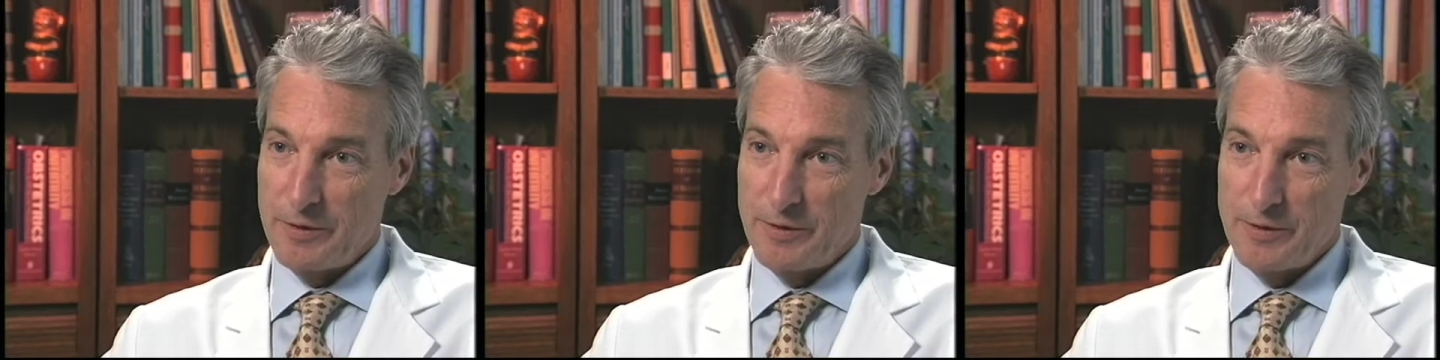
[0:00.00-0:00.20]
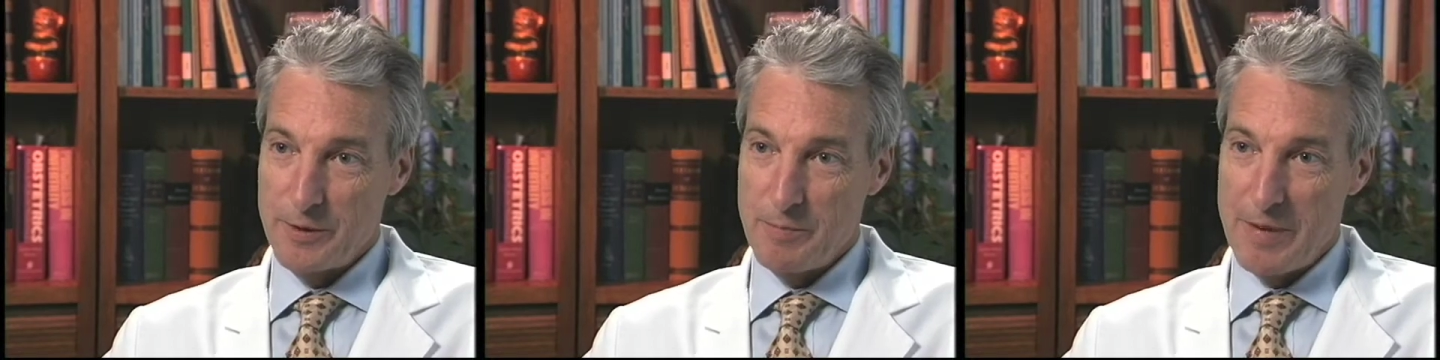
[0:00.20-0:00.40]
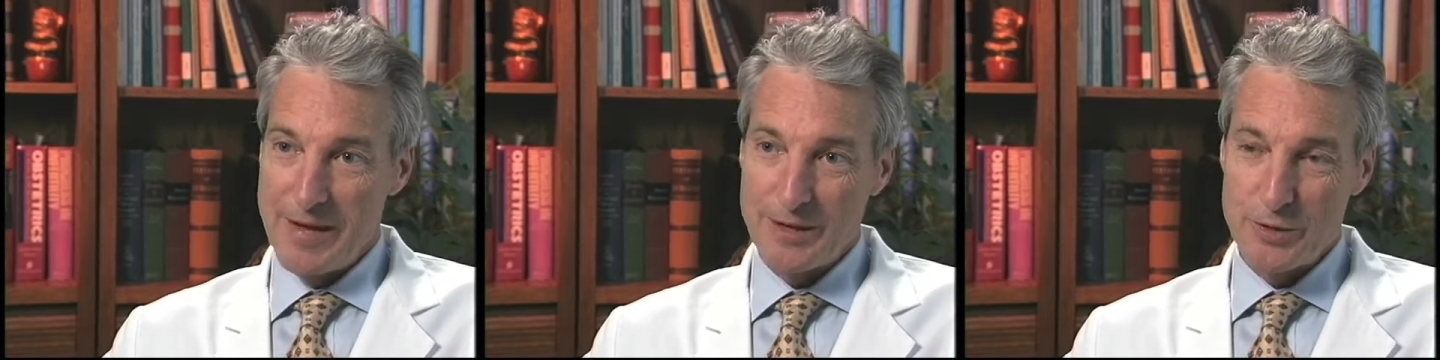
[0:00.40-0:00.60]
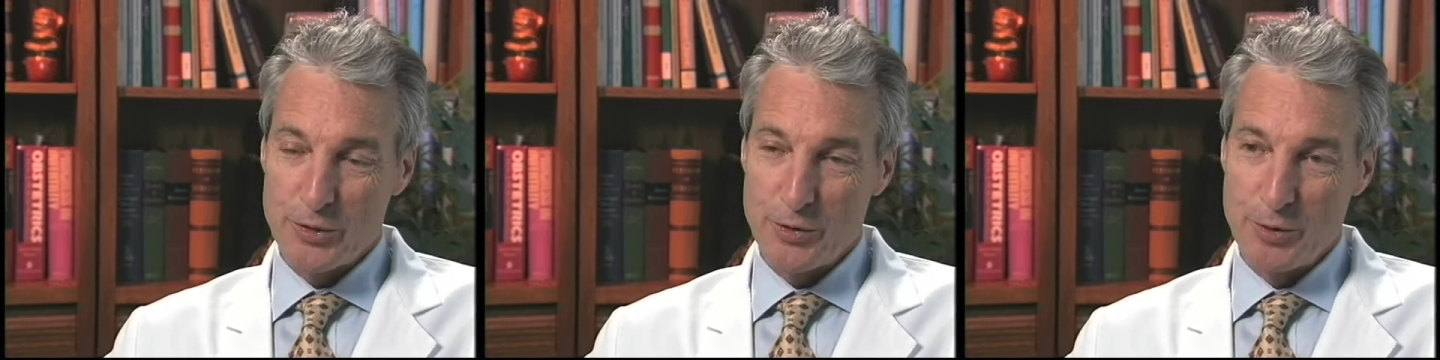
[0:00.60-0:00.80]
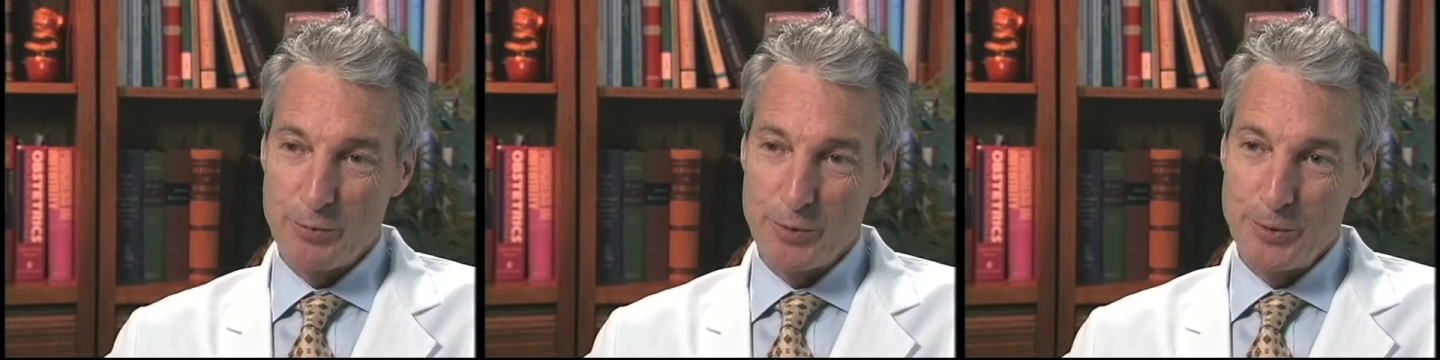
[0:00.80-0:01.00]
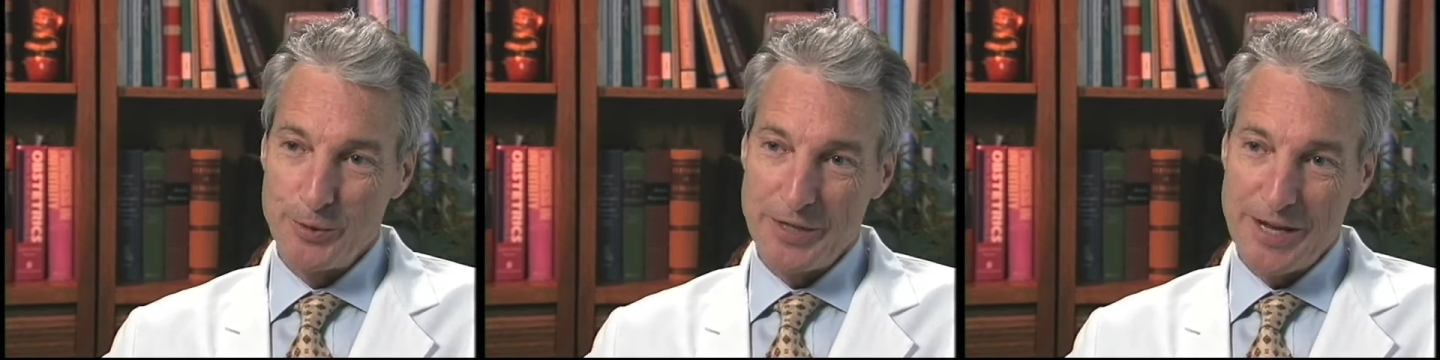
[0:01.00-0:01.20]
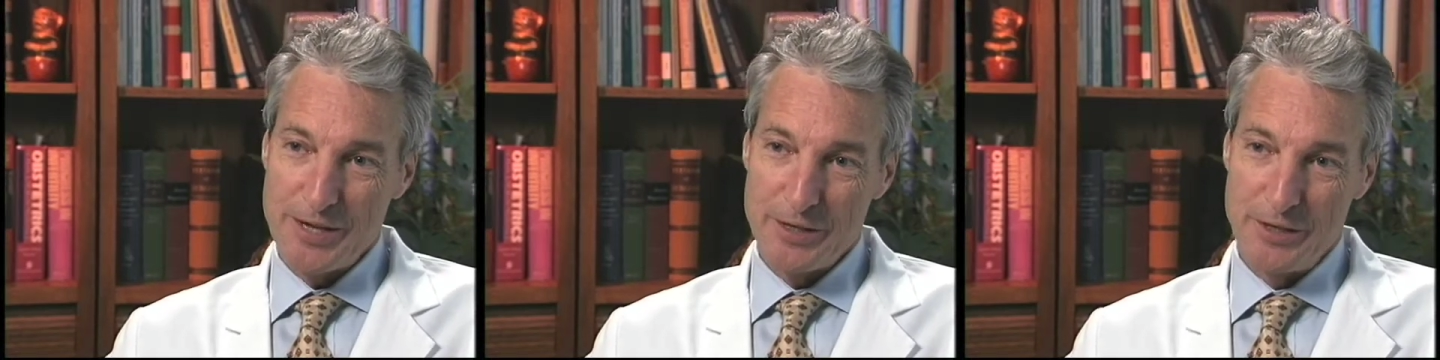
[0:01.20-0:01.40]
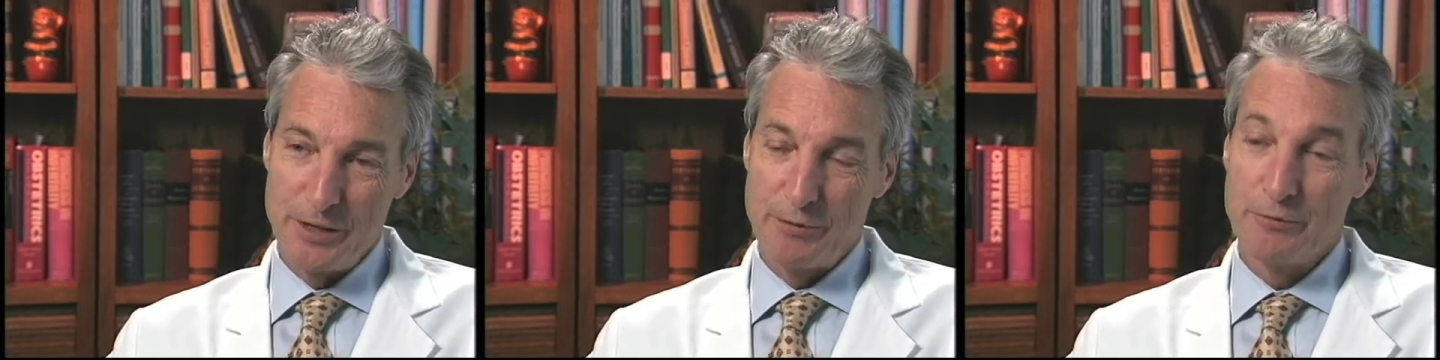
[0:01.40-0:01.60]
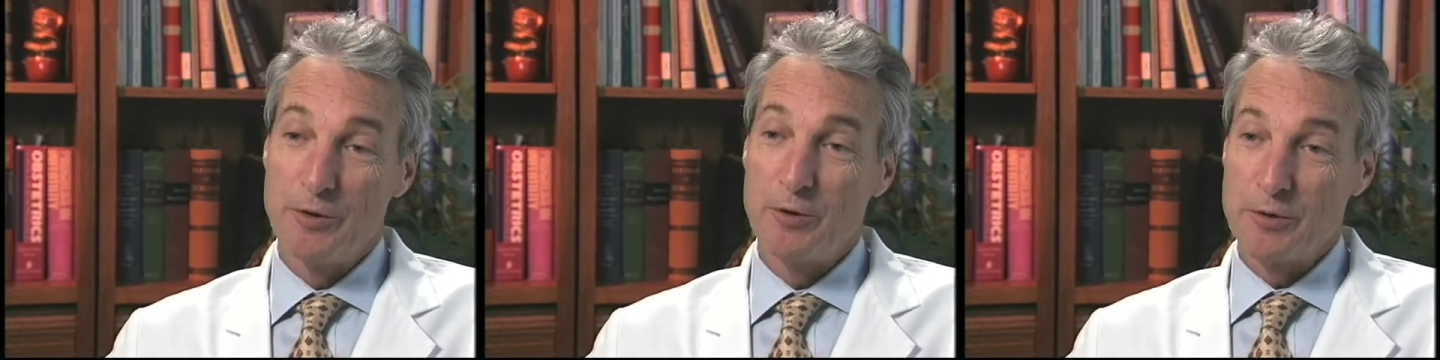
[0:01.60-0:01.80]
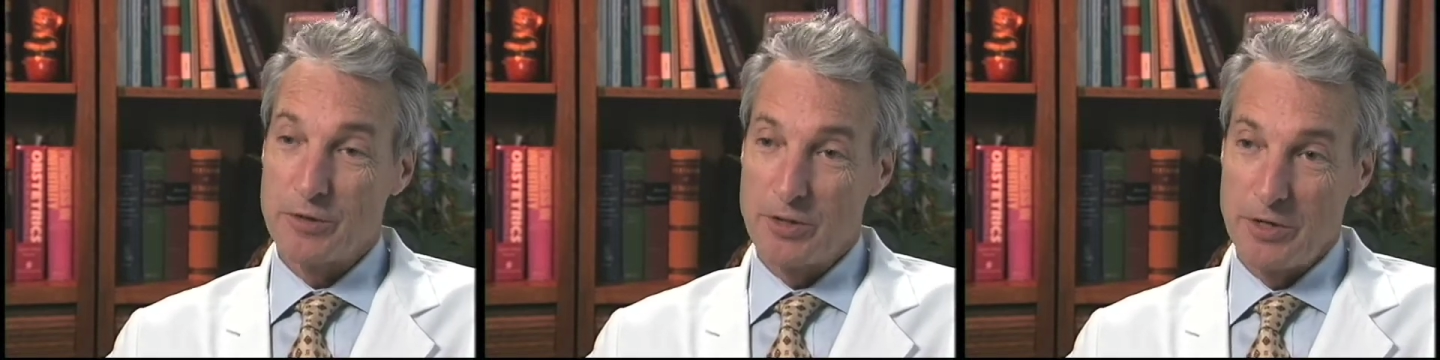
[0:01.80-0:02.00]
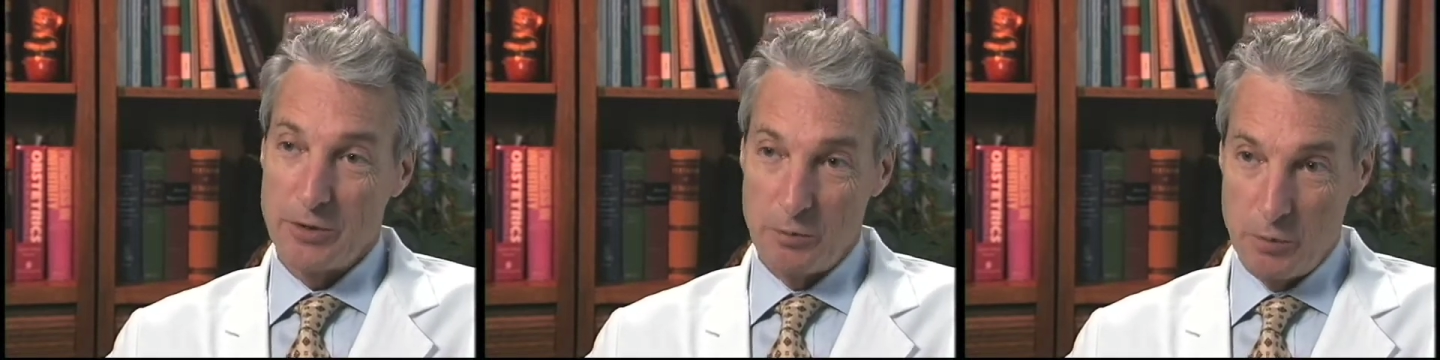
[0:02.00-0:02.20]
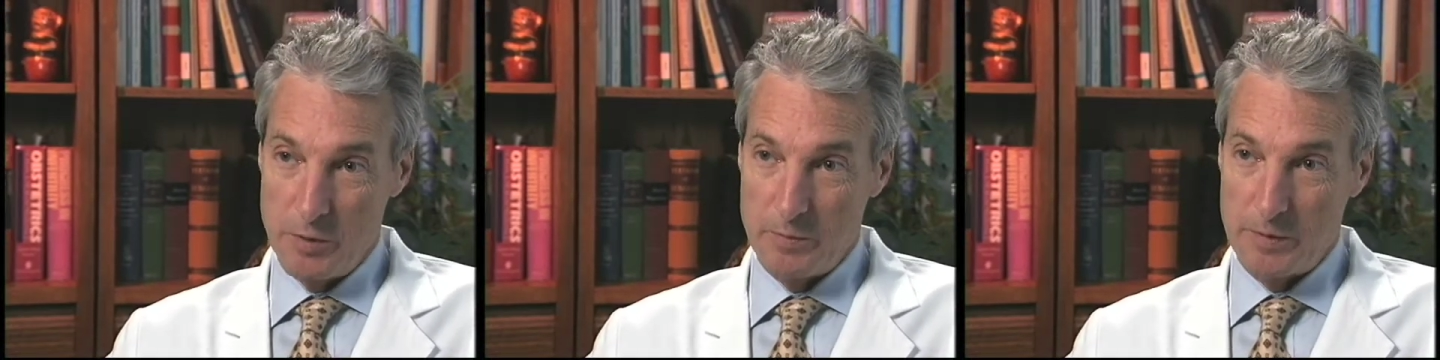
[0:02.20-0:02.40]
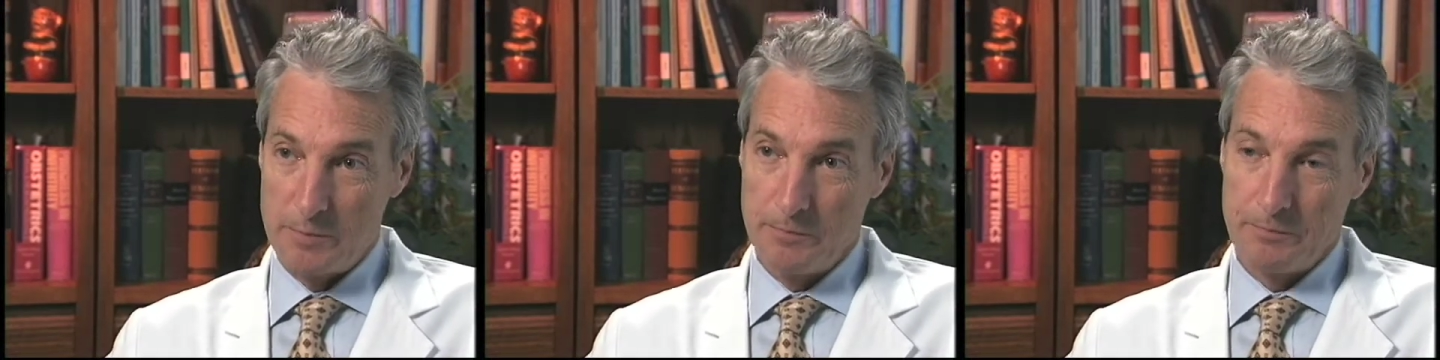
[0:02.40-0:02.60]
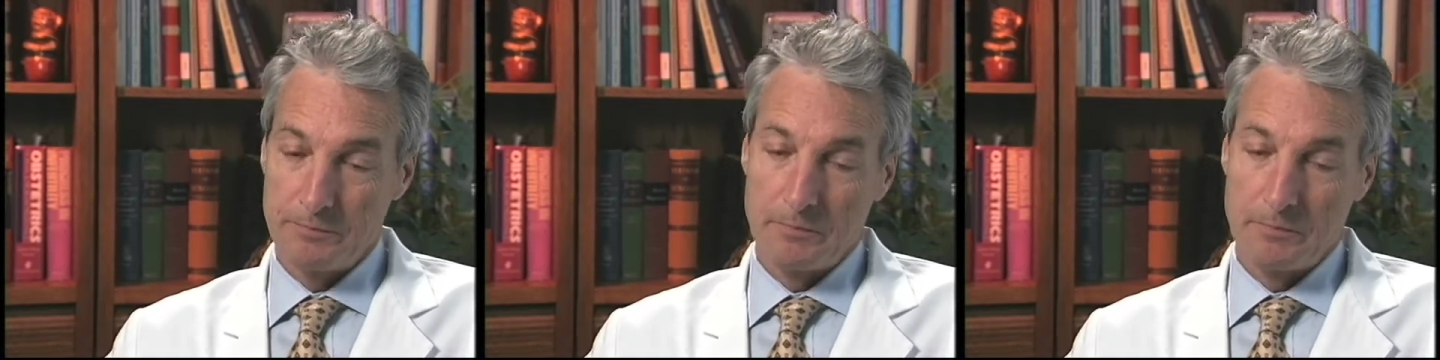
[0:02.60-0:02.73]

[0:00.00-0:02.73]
the man is sort of ruled out and you focus on the woman.